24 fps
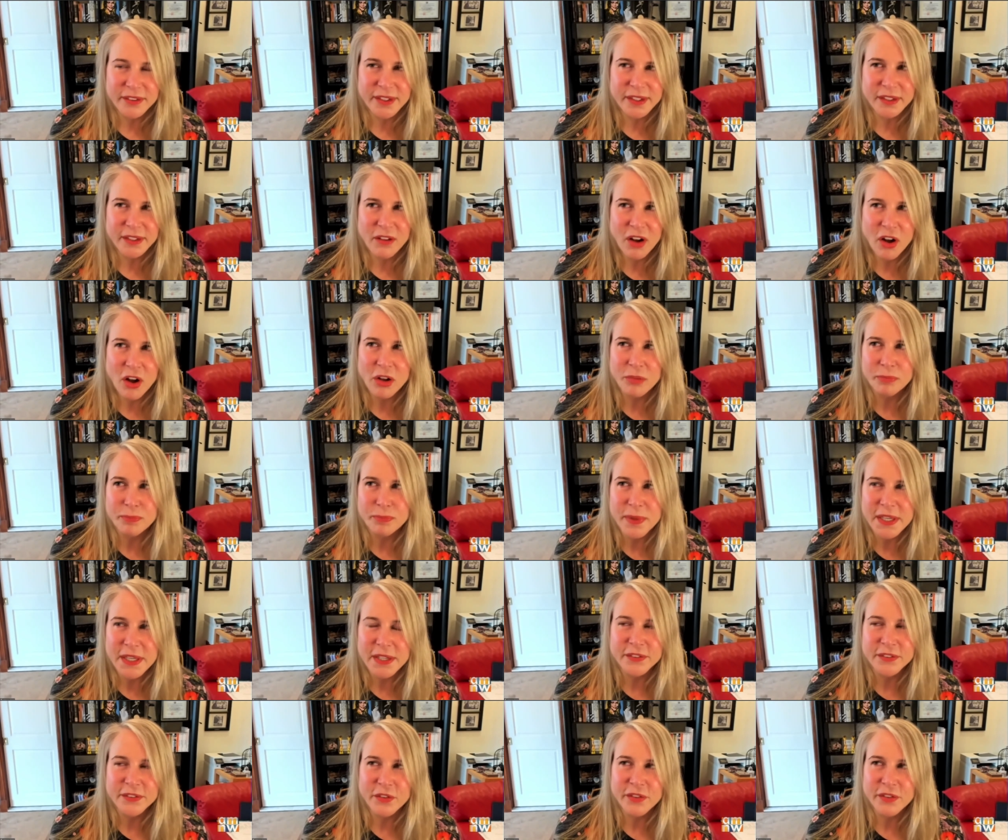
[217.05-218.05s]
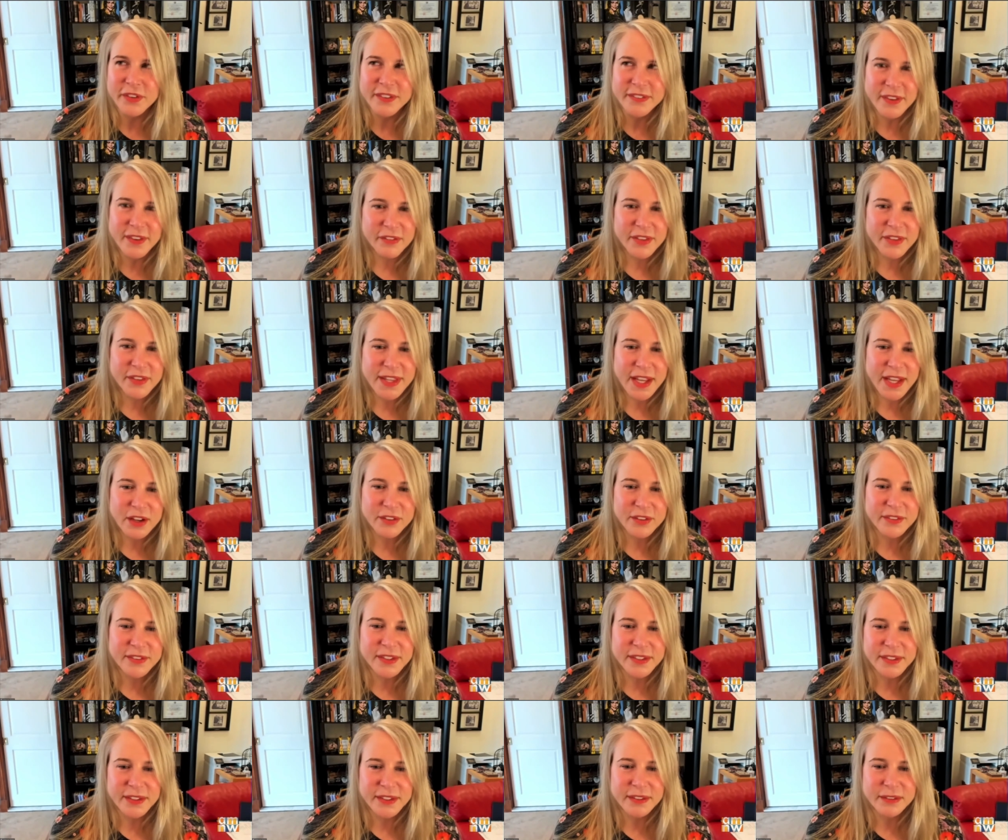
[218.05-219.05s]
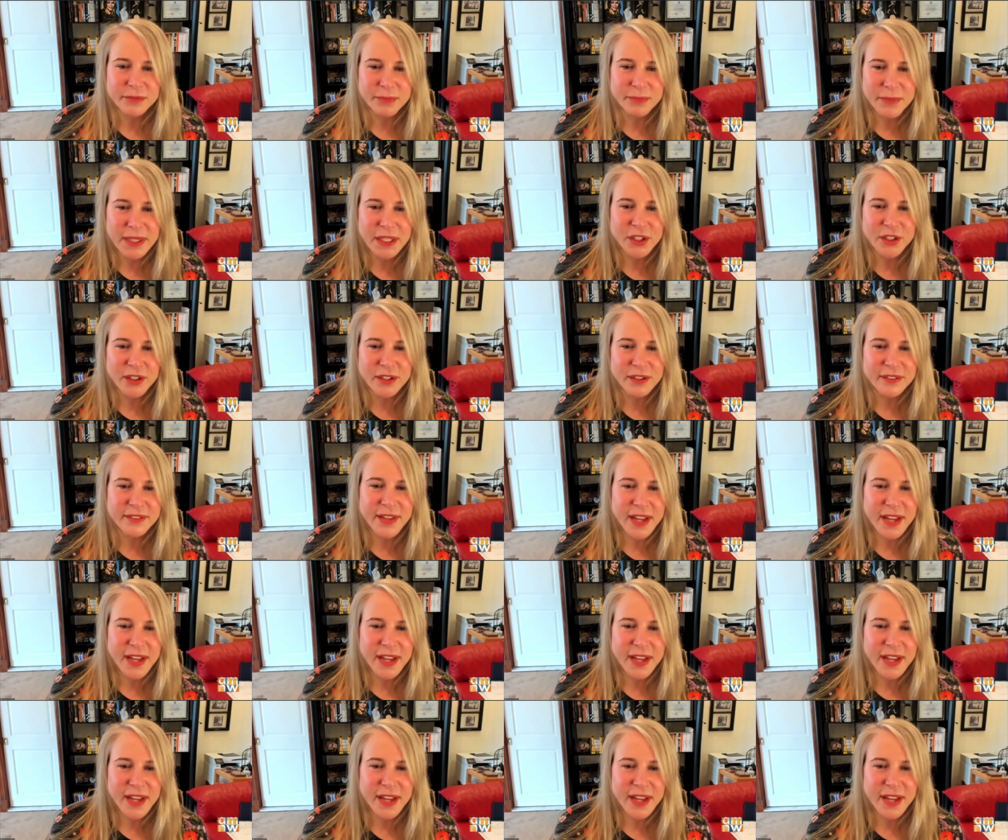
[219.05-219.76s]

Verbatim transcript: the all peaks over seven thousand meters,